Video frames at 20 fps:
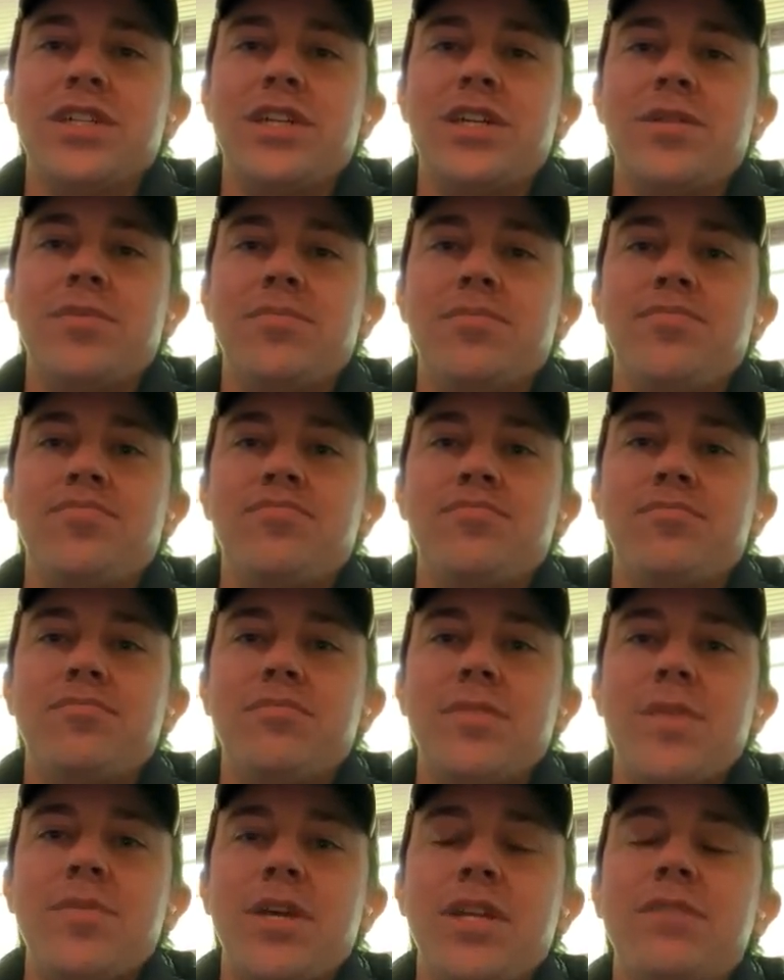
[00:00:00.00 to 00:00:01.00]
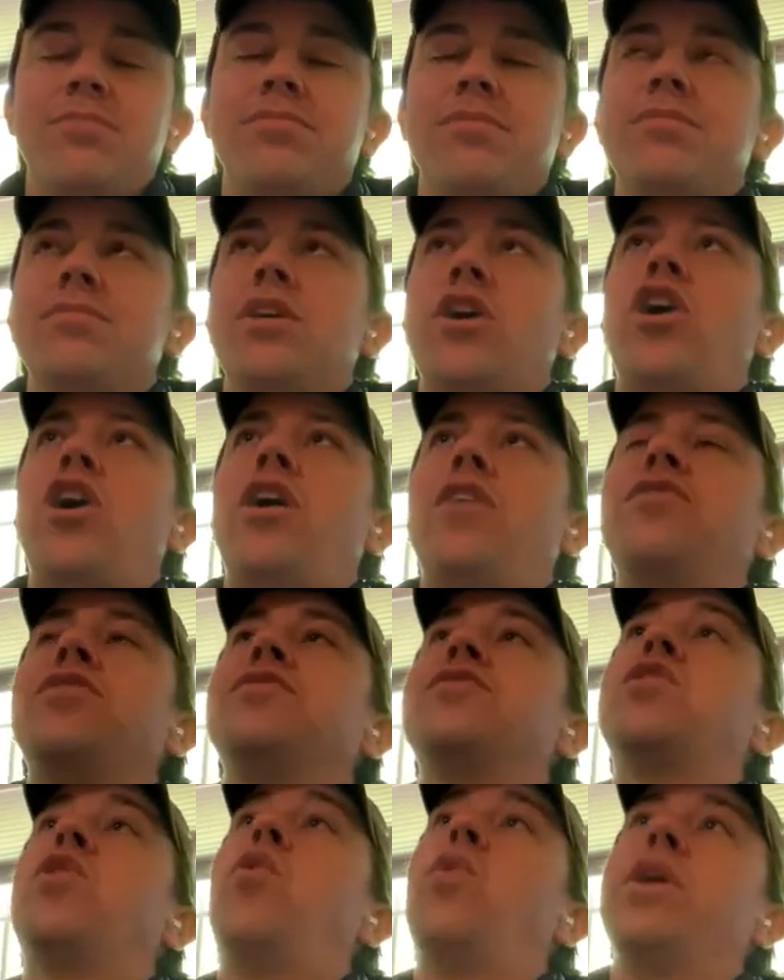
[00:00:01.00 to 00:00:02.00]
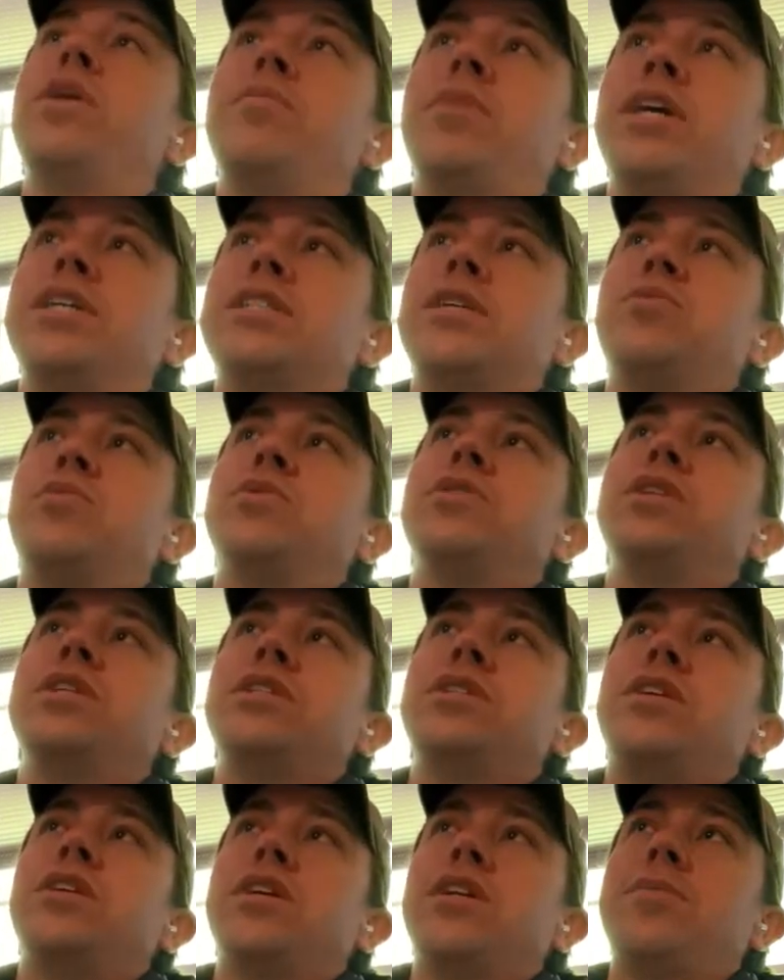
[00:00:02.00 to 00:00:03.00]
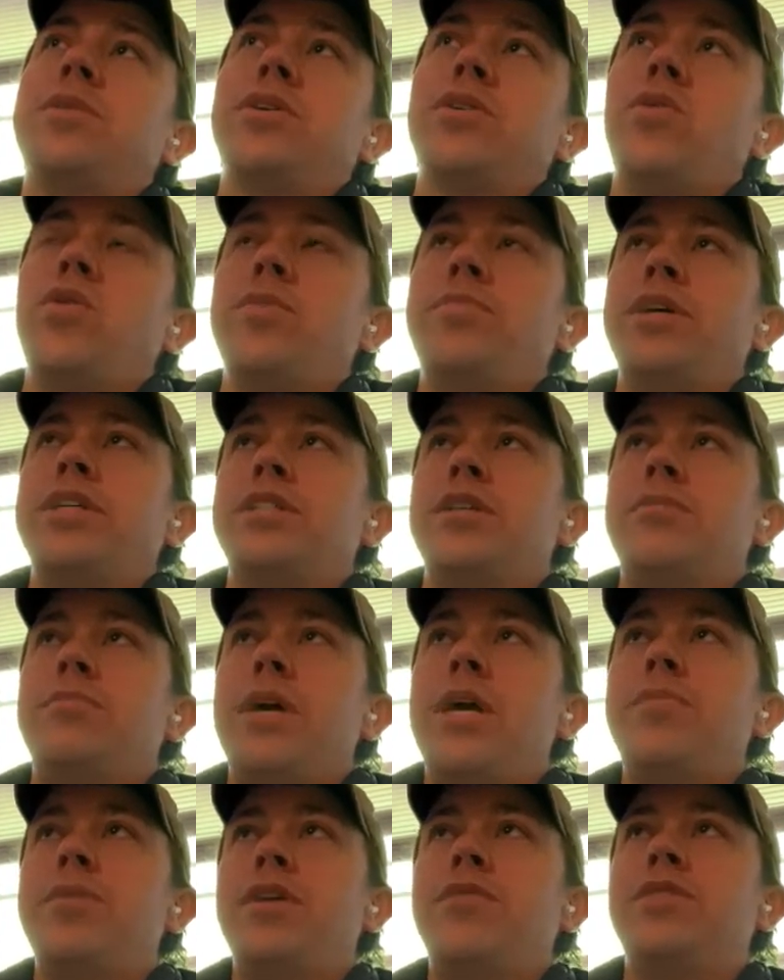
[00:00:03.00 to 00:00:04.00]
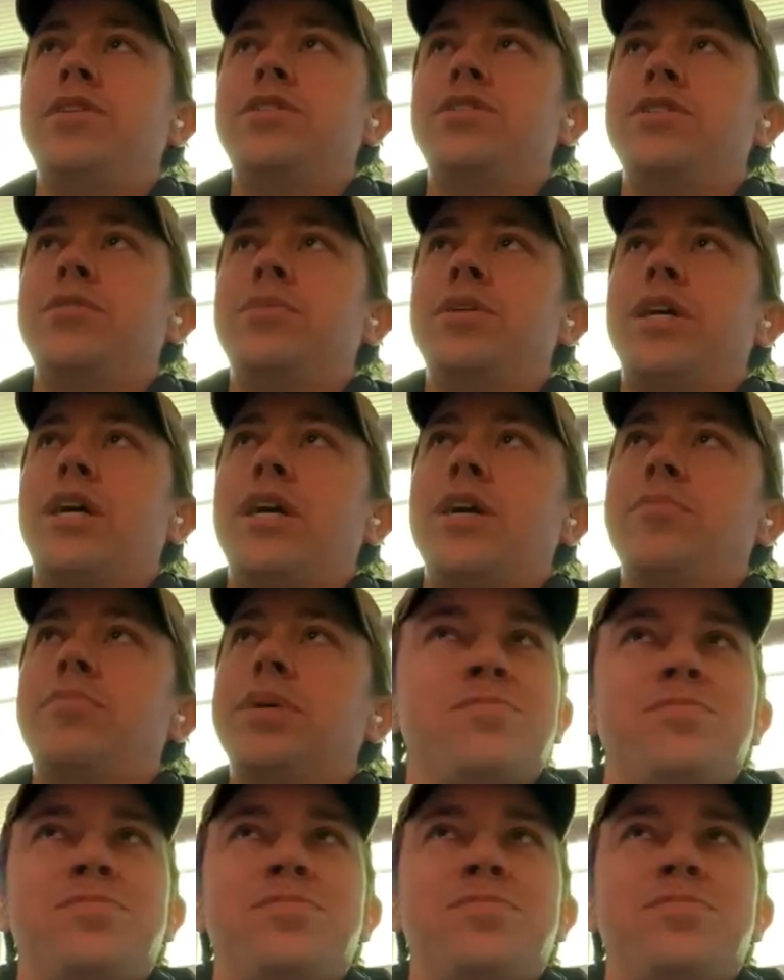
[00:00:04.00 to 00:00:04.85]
Um, I mean, off of Coinbase. I'm really talking about Coinbase and maybe even Gemini.